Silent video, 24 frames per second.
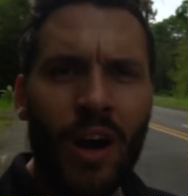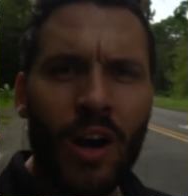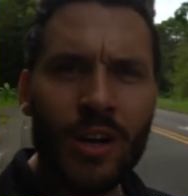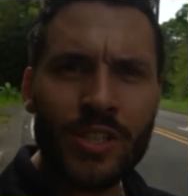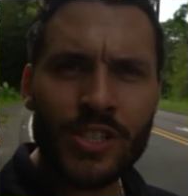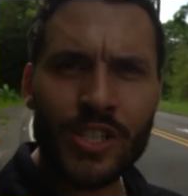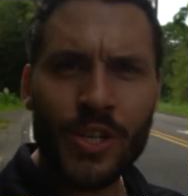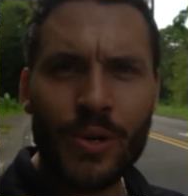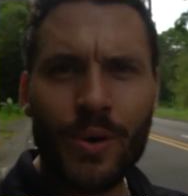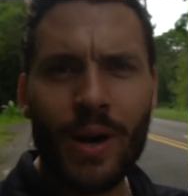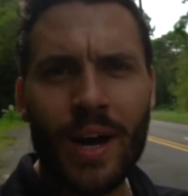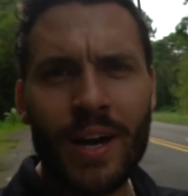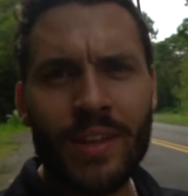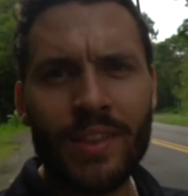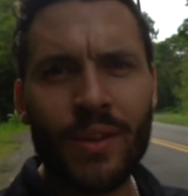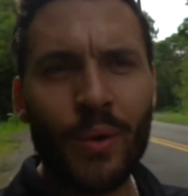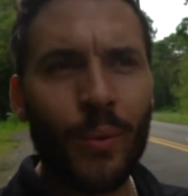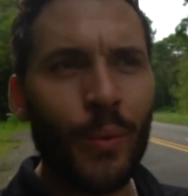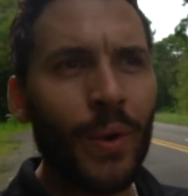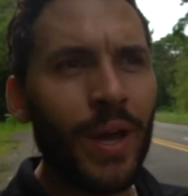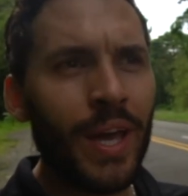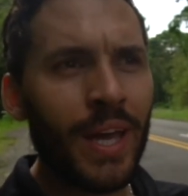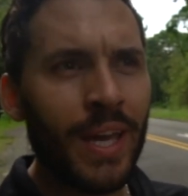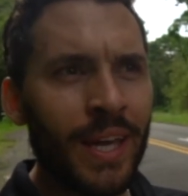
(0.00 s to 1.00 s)
Also on the
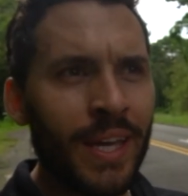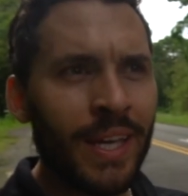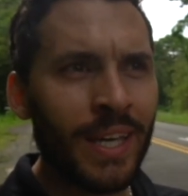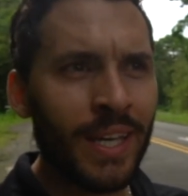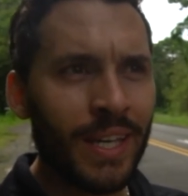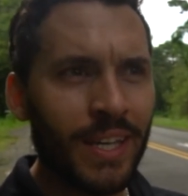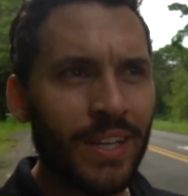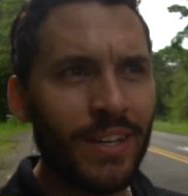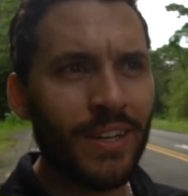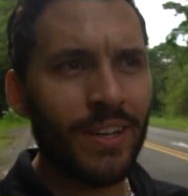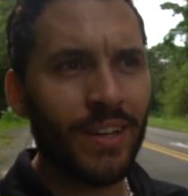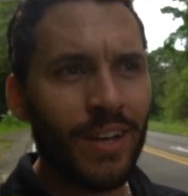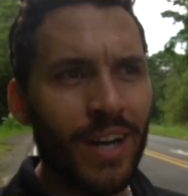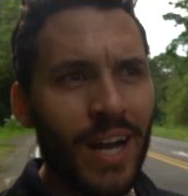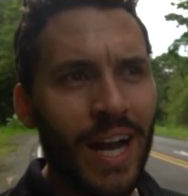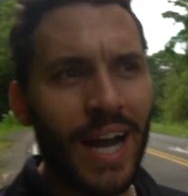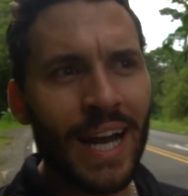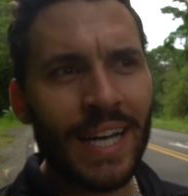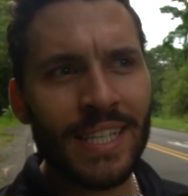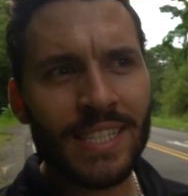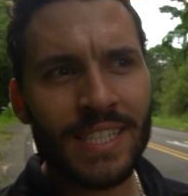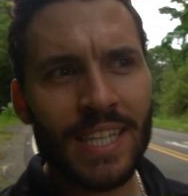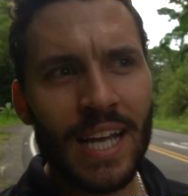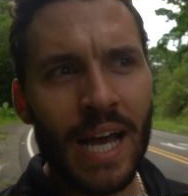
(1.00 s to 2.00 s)
way here,
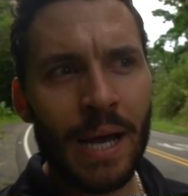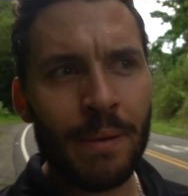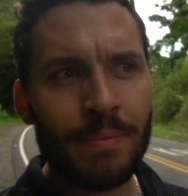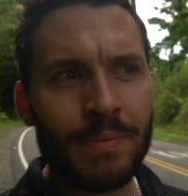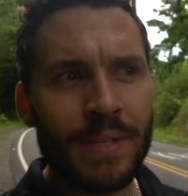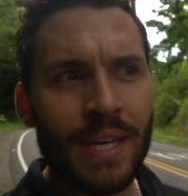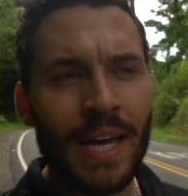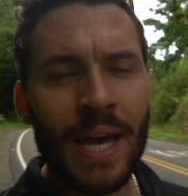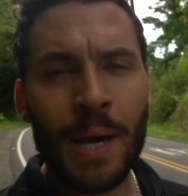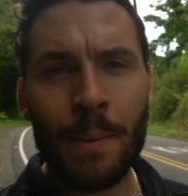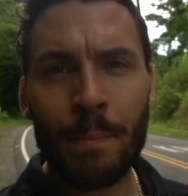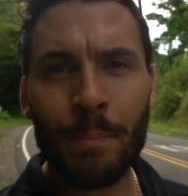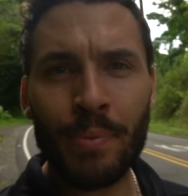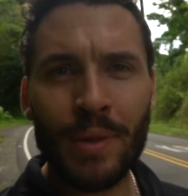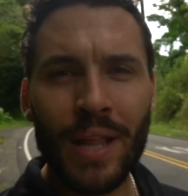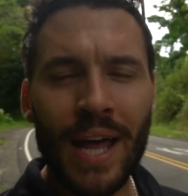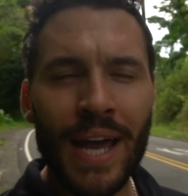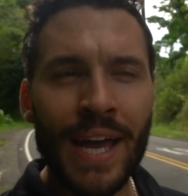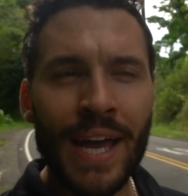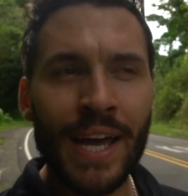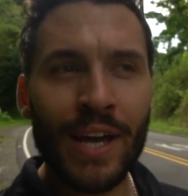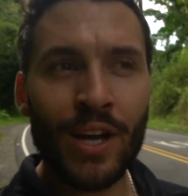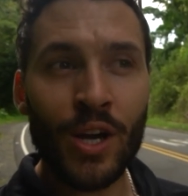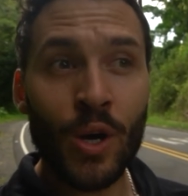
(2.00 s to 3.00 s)
I stopped at
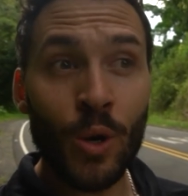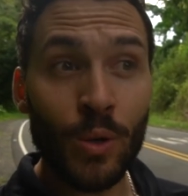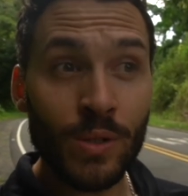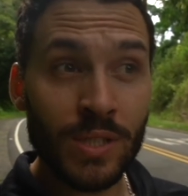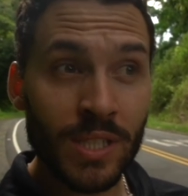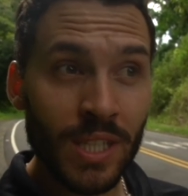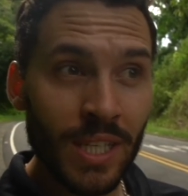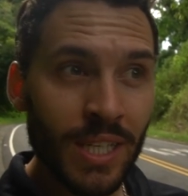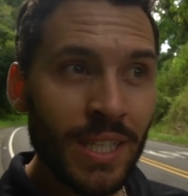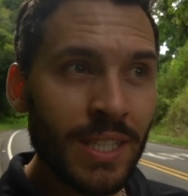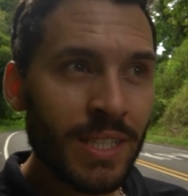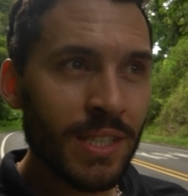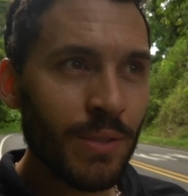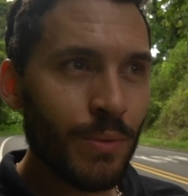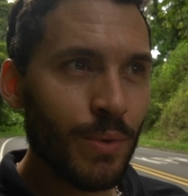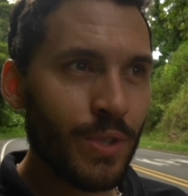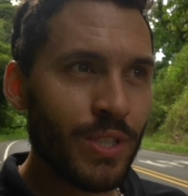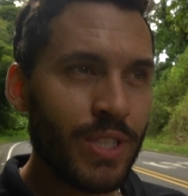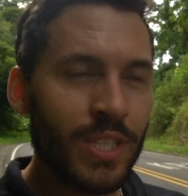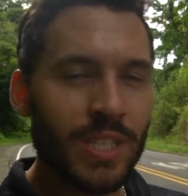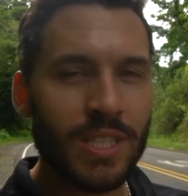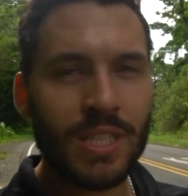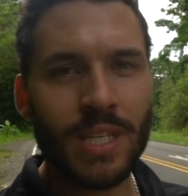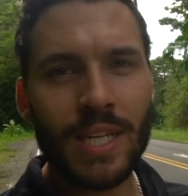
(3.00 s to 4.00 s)
Playa Cocles, which
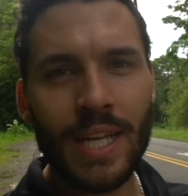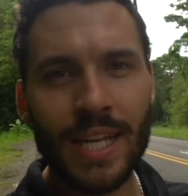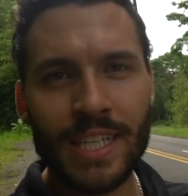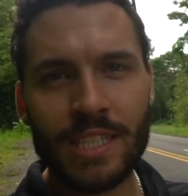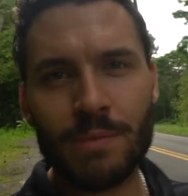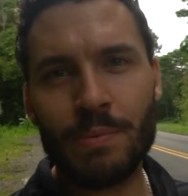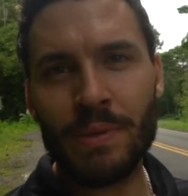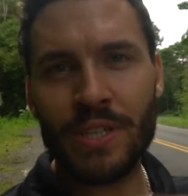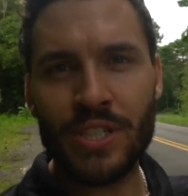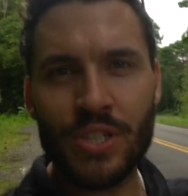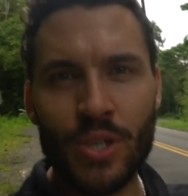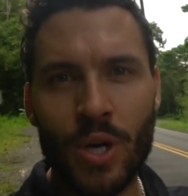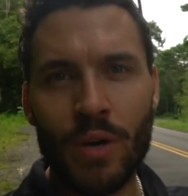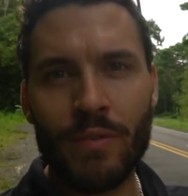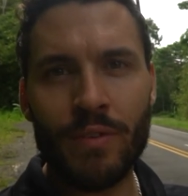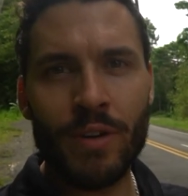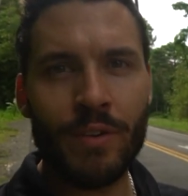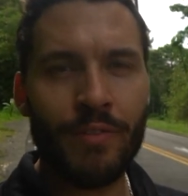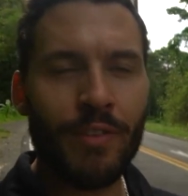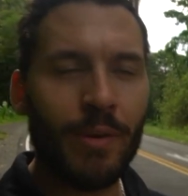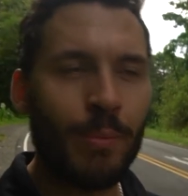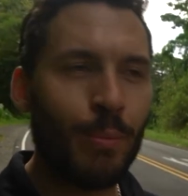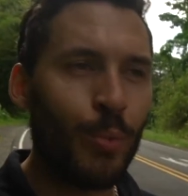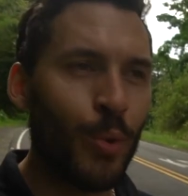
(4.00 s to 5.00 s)
is the next beach over
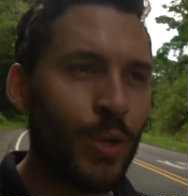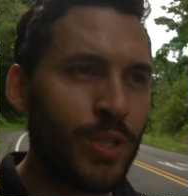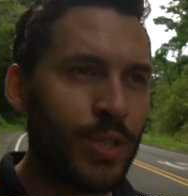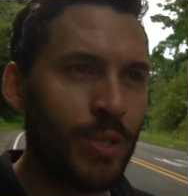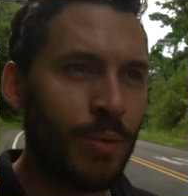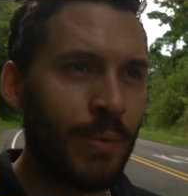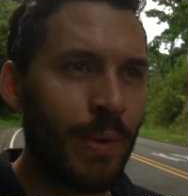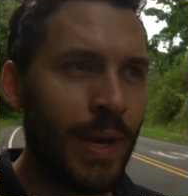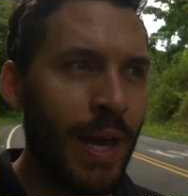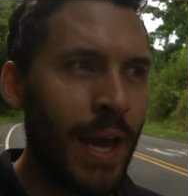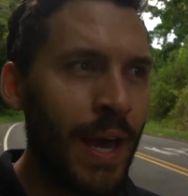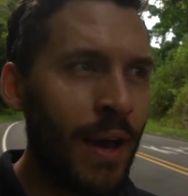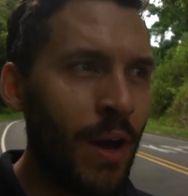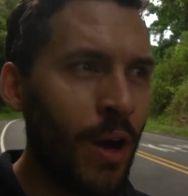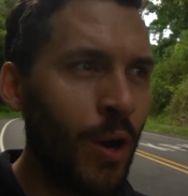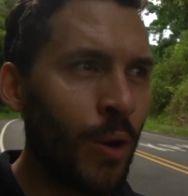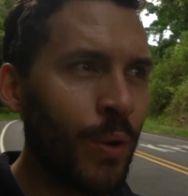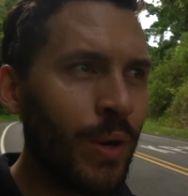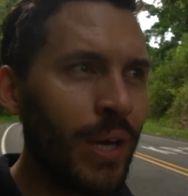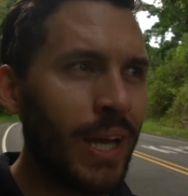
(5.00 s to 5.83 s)
from Puerto Viejo.